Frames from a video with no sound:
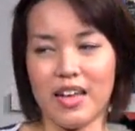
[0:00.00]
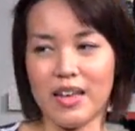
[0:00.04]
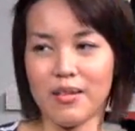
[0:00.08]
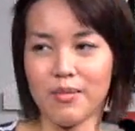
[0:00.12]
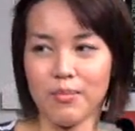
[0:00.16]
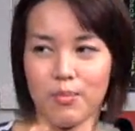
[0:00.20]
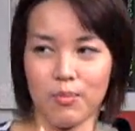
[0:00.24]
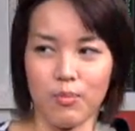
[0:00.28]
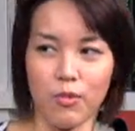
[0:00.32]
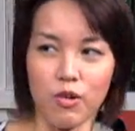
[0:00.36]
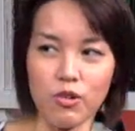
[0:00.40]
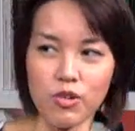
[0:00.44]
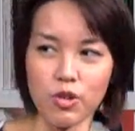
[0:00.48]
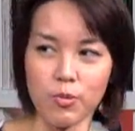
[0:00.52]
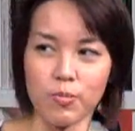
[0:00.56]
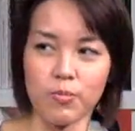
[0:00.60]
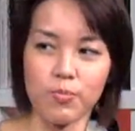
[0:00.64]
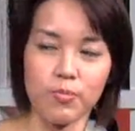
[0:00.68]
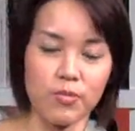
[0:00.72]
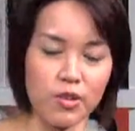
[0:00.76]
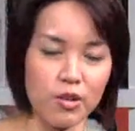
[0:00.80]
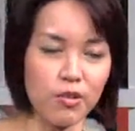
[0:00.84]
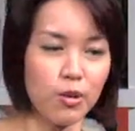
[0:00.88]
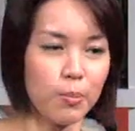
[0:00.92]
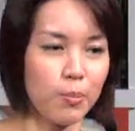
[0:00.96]
then
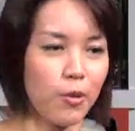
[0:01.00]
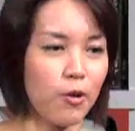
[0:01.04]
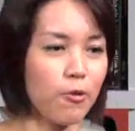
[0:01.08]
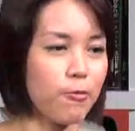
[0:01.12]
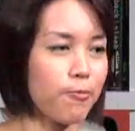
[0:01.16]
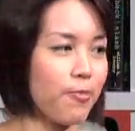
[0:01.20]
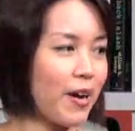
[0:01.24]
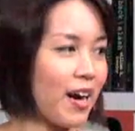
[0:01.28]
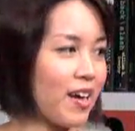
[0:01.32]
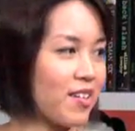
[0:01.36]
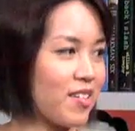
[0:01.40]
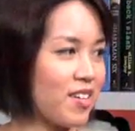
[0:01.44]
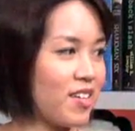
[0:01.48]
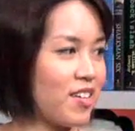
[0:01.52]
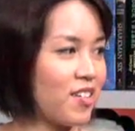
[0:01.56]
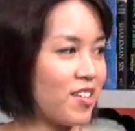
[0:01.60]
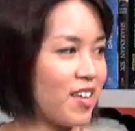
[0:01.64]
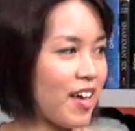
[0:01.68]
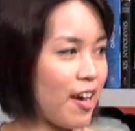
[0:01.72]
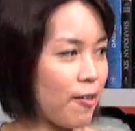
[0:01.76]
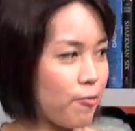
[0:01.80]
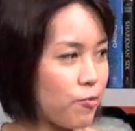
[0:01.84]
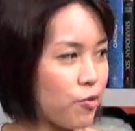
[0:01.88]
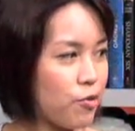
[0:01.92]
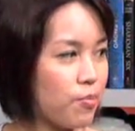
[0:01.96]
both
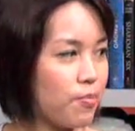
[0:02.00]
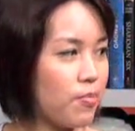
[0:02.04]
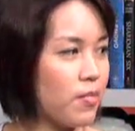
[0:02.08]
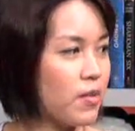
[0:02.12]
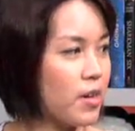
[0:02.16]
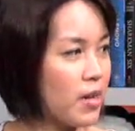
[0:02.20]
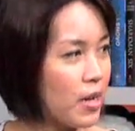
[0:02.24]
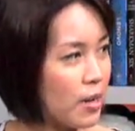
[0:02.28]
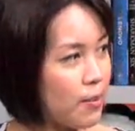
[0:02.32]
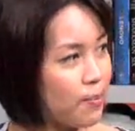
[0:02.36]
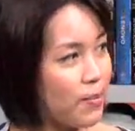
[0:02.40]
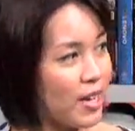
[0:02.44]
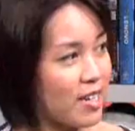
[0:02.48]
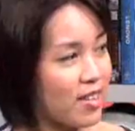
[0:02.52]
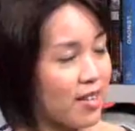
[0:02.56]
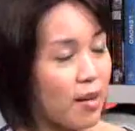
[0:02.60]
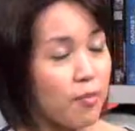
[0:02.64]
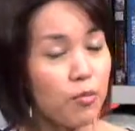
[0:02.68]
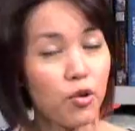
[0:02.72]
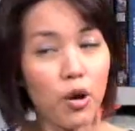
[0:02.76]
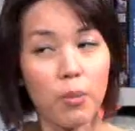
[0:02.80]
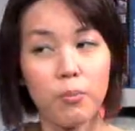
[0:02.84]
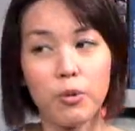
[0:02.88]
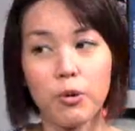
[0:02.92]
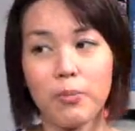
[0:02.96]
parties have to make
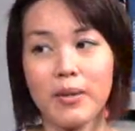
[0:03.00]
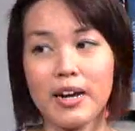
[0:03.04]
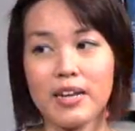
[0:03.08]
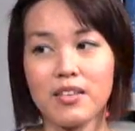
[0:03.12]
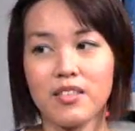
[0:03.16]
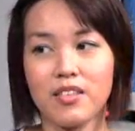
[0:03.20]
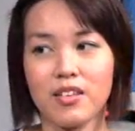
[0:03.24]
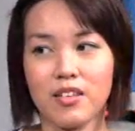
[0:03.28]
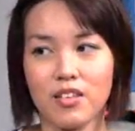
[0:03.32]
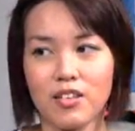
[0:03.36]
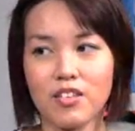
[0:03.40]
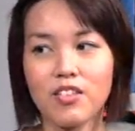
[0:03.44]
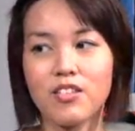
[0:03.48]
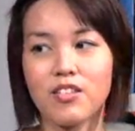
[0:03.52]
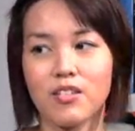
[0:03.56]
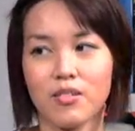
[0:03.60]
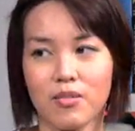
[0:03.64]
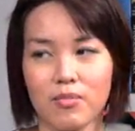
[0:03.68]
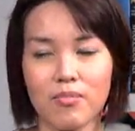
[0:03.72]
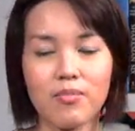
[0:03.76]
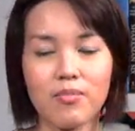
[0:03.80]
some compromises.